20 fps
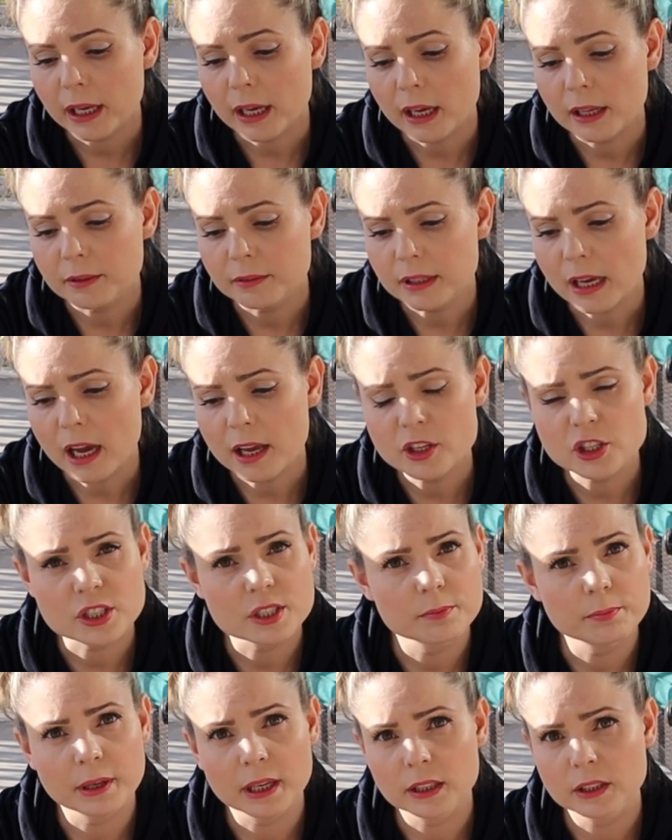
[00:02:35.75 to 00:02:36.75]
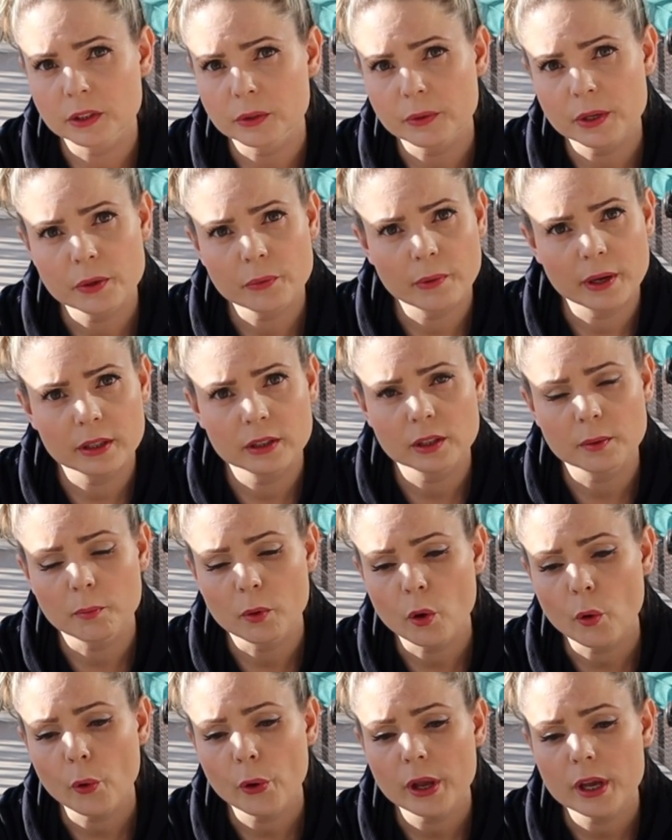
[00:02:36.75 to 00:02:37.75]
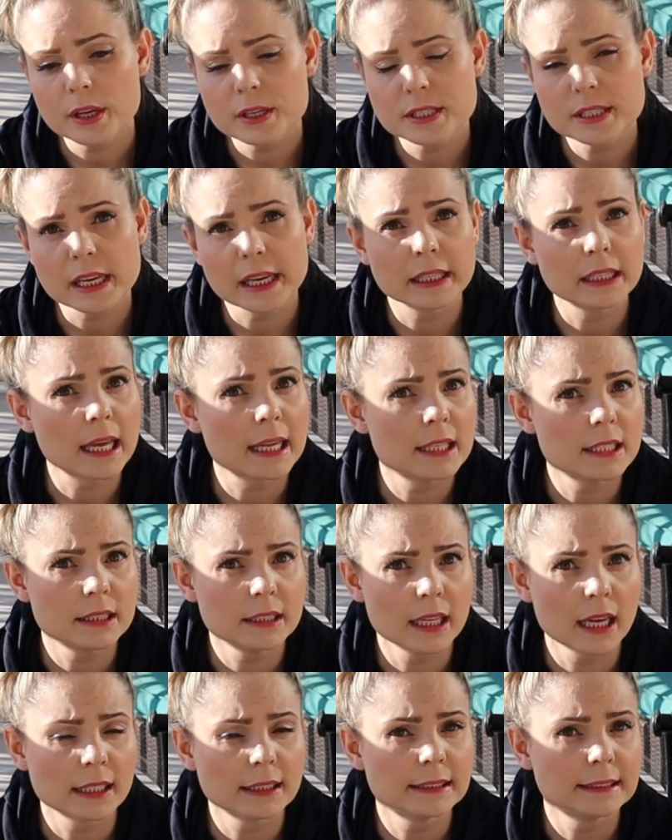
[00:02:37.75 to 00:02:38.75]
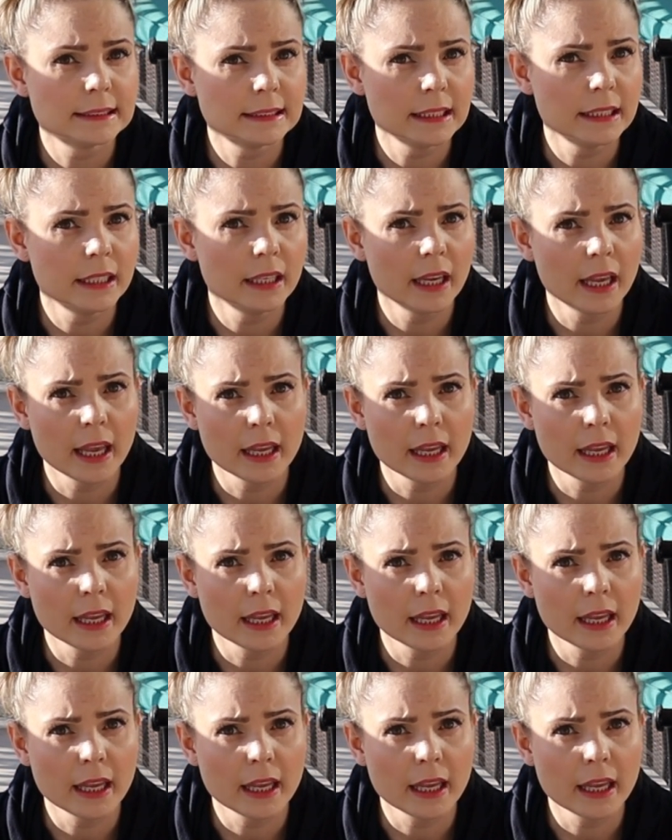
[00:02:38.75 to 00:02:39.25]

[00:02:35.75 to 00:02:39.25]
and I just picked three random Hoyas and I did not see